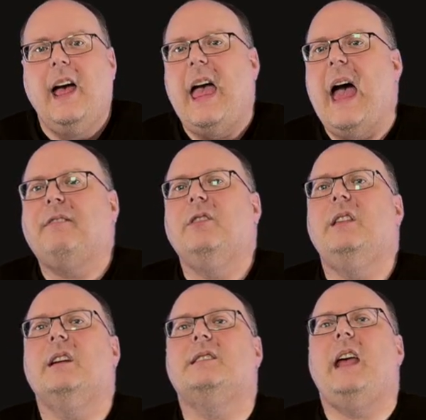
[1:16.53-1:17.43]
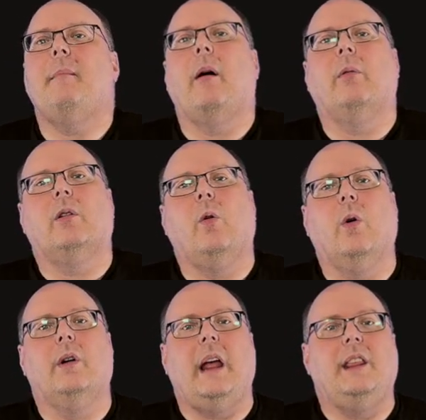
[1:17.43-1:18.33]
After the exam, I'll
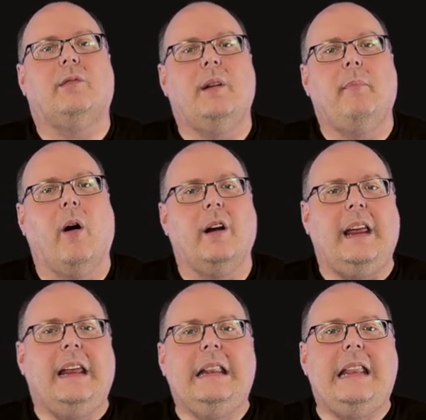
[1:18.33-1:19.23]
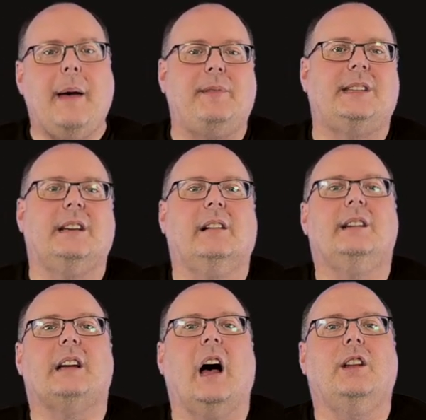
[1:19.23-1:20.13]
record a three-part in-depth
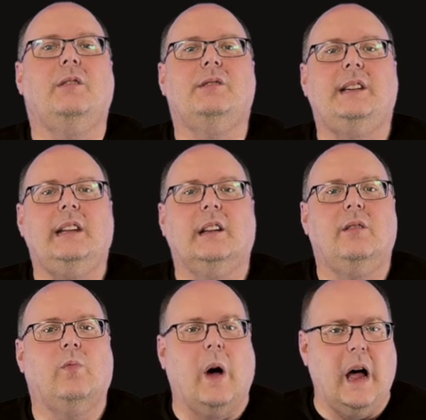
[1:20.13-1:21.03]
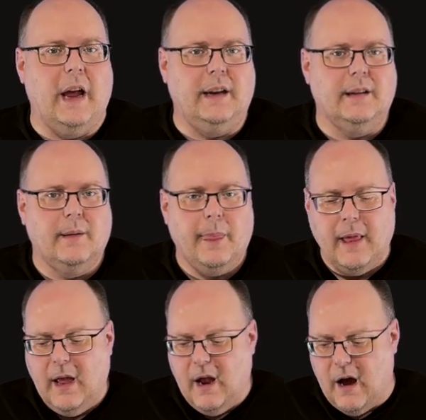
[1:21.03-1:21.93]
series on New Zealand wine.
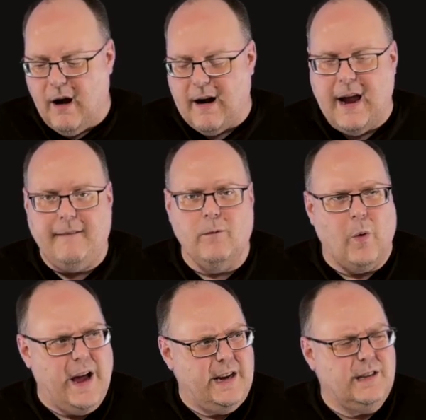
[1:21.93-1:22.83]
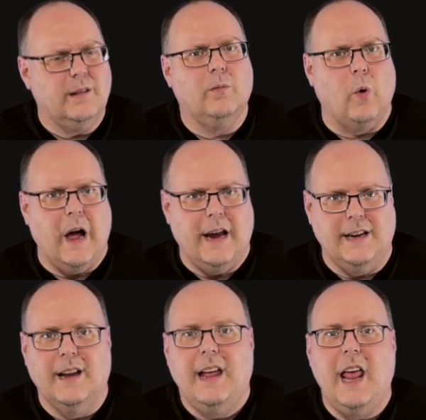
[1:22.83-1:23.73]
All right, wine,
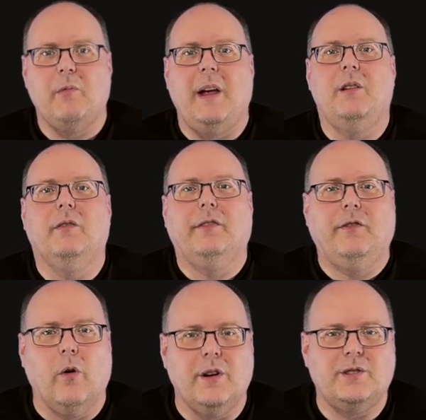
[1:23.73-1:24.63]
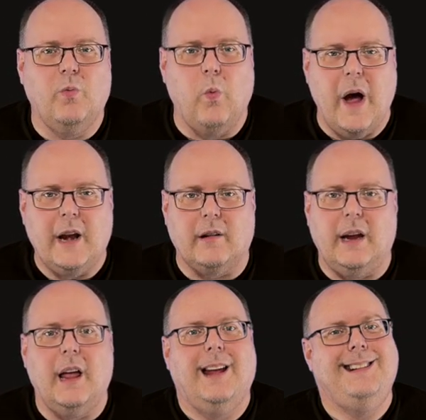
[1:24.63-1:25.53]
wine. Anyway, Forrest
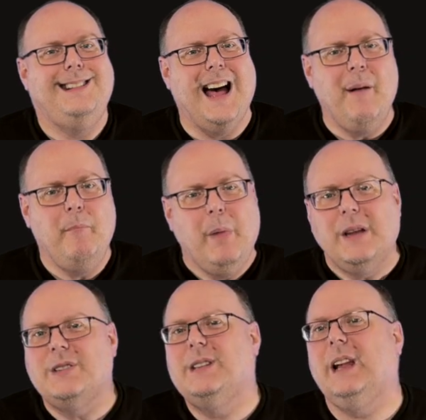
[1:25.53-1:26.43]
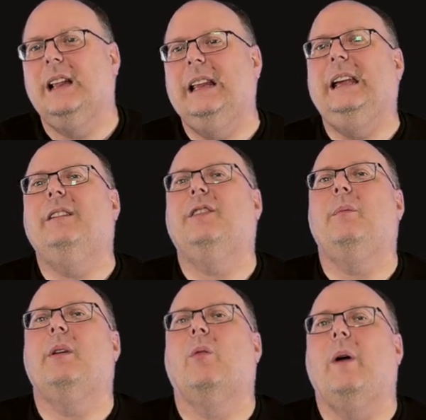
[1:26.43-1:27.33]
Winery not much to glean
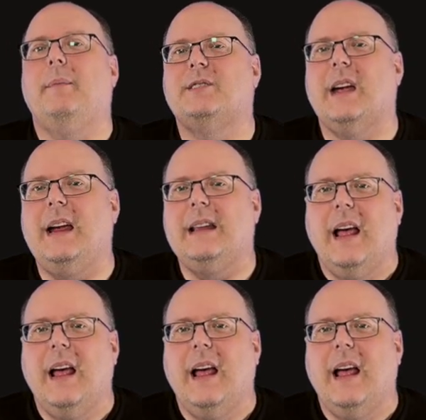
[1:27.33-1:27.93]
from their website.